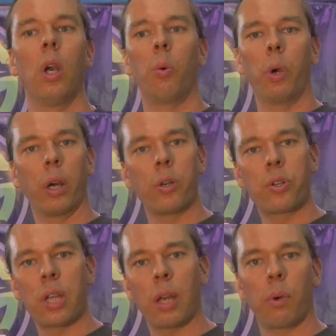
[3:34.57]
we
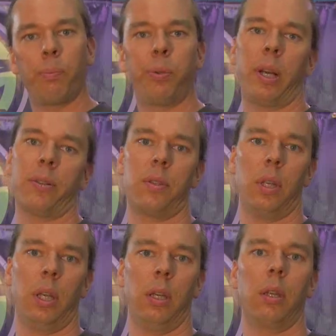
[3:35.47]
understand what plants
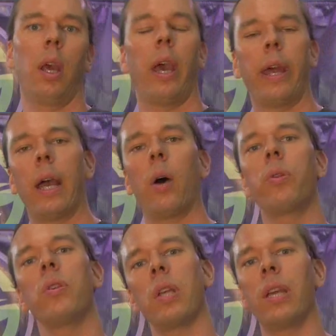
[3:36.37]
need, and how
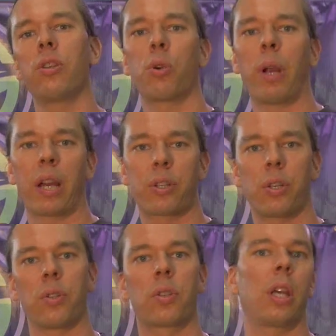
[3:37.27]
these
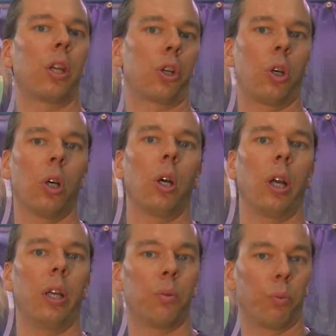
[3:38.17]
interactions can occur
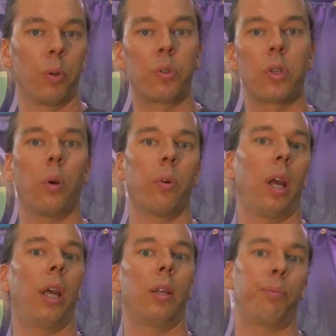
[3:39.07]
in the root zone
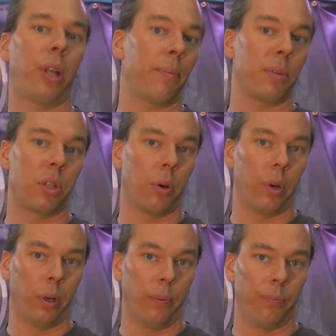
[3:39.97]
and the plant material.